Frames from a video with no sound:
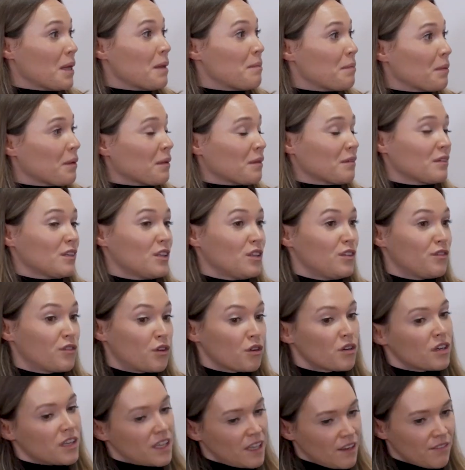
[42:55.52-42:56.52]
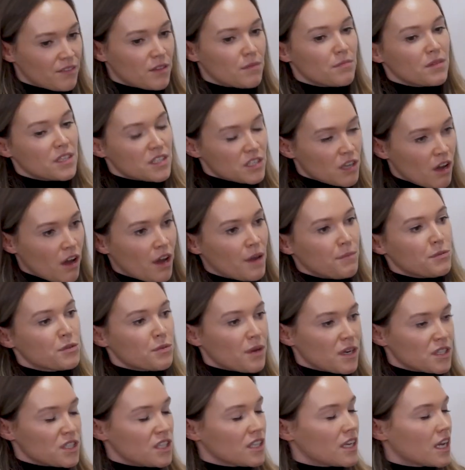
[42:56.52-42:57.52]
people. And you've got to give them the time
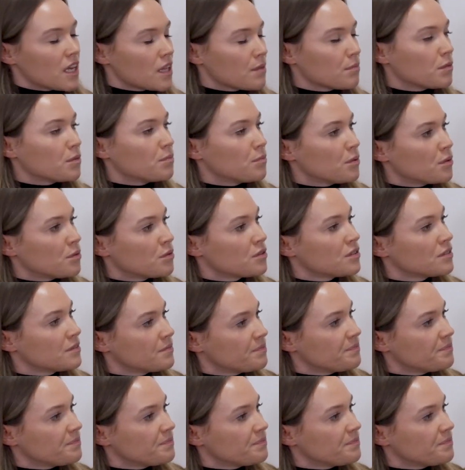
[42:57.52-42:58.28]
to actually get them on board.